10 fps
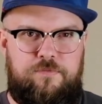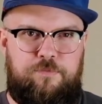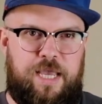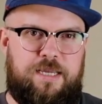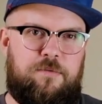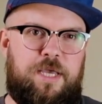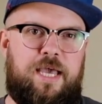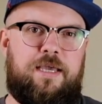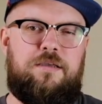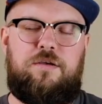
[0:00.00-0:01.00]
back to
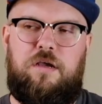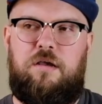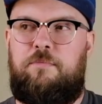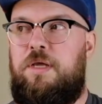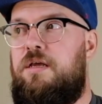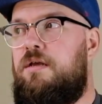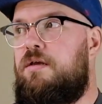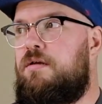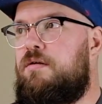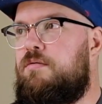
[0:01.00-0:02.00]
back.
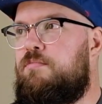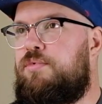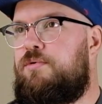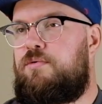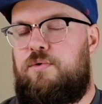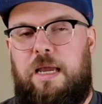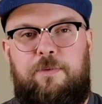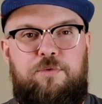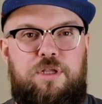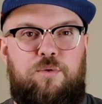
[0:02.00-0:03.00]

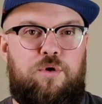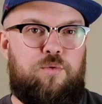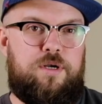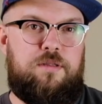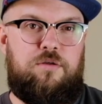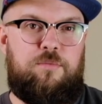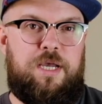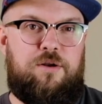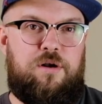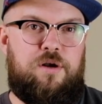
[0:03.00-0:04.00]
Probably would have worked a little
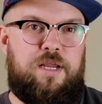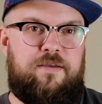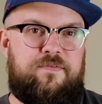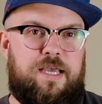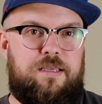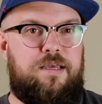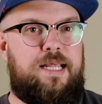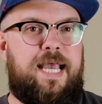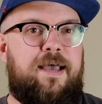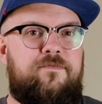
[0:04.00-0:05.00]
better if I could
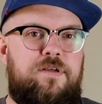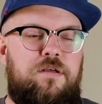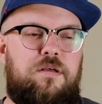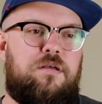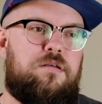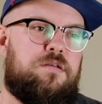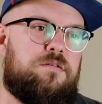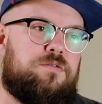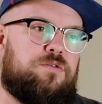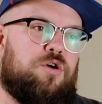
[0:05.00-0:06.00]
have.
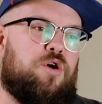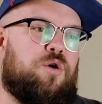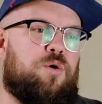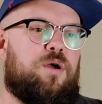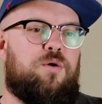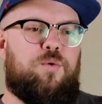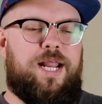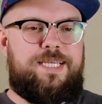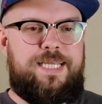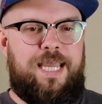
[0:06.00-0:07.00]
So what
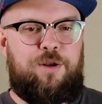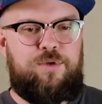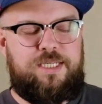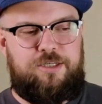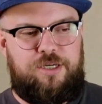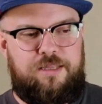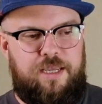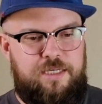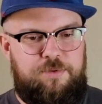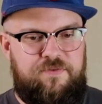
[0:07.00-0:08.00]
I did was I shot the
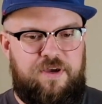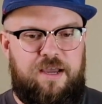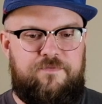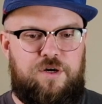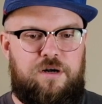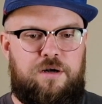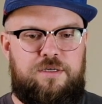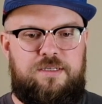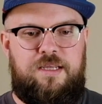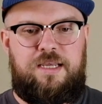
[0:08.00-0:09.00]
HP5
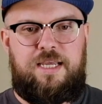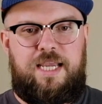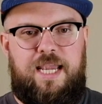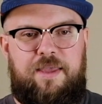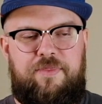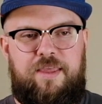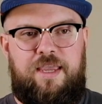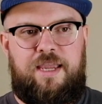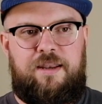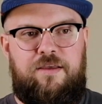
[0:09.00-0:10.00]
first, and
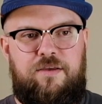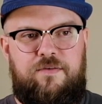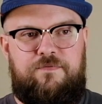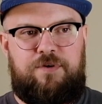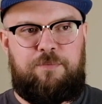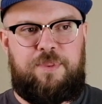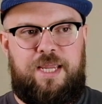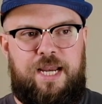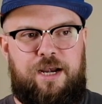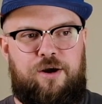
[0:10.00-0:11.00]
then from
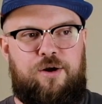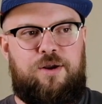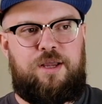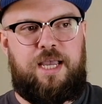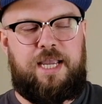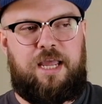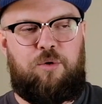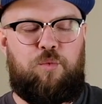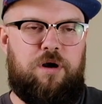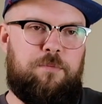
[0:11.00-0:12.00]
there I kind
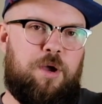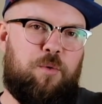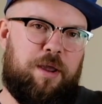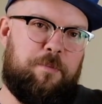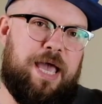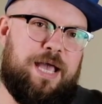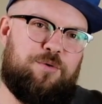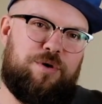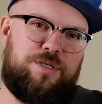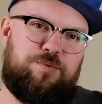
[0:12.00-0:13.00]
of worked my way
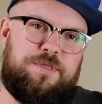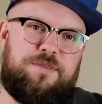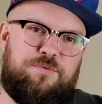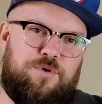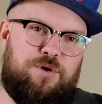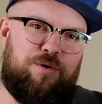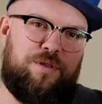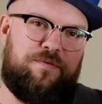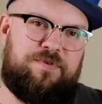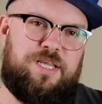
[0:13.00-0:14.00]
backwards with the roll
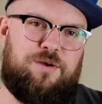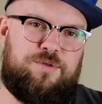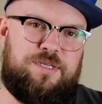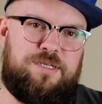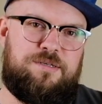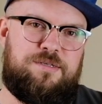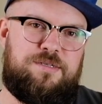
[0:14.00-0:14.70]
of Delta,